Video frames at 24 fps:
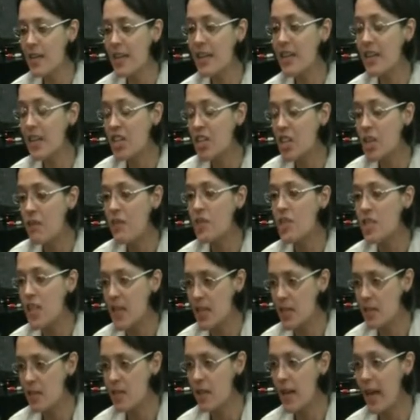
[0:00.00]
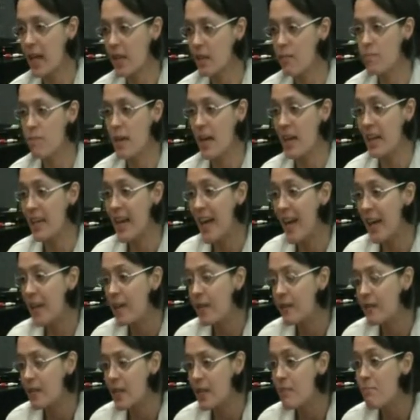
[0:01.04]
and activities like being
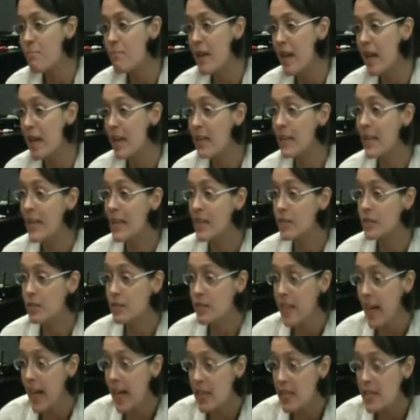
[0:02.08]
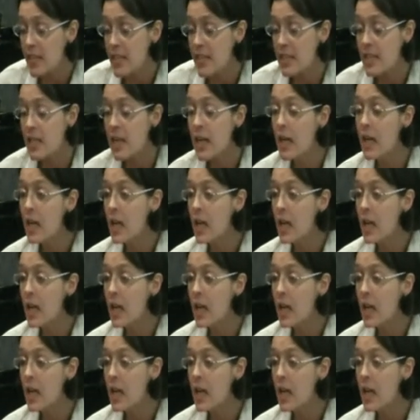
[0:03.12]
healthy, being educated,